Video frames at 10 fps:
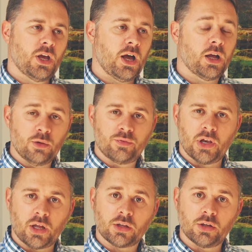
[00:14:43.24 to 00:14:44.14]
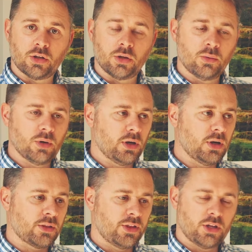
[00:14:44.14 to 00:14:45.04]
I love the Leica Q.
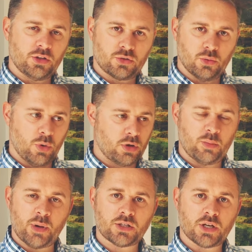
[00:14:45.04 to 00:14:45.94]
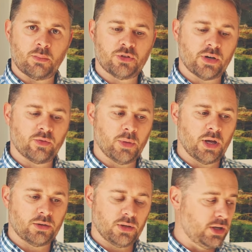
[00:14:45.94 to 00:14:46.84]
I think it's one of the best cameras ever
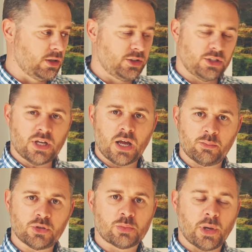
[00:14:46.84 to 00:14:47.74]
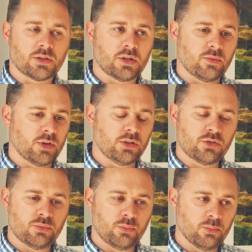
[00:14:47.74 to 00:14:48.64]
made in a design perspective.
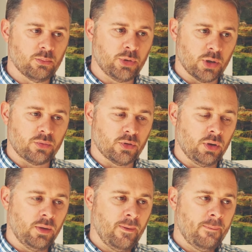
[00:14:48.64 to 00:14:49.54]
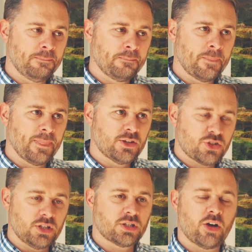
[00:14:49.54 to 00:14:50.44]
It's beautiful.
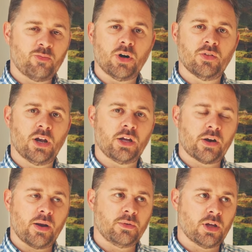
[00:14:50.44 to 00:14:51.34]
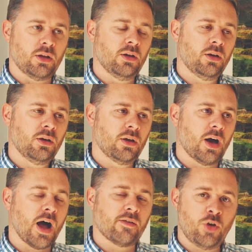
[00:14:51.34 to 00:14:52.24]
Since I've bought the Leica M-D,
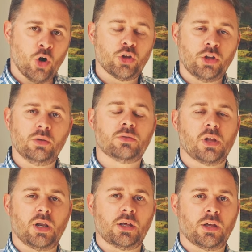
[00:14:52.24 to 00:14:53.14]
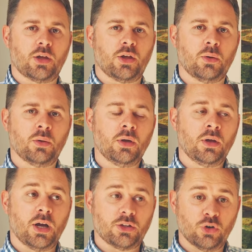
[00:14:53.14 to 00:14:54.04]
I've not used the Leica Q.
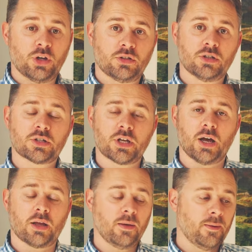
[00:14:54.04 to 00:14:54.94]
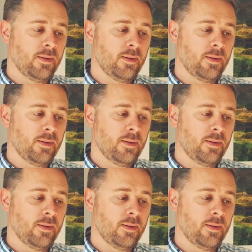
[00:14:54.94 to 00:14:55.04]
I took it to Skye